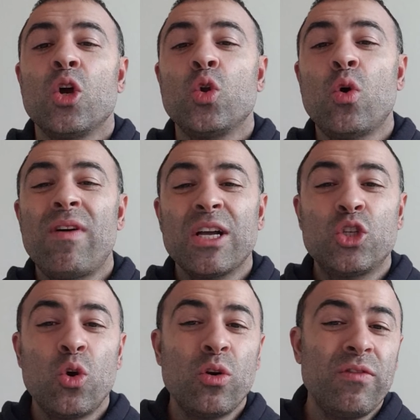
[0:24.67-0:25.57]
Novak
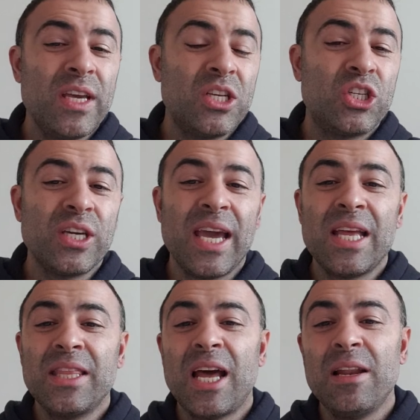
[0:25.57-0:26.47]
Djokovic
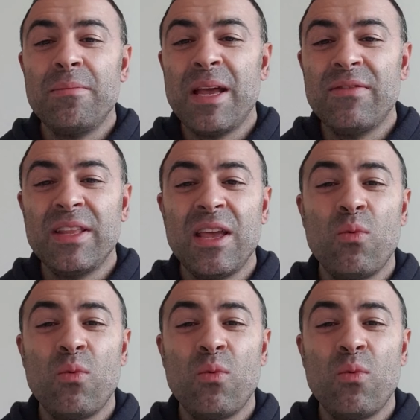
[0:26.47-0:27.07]
and Daniil Medvedev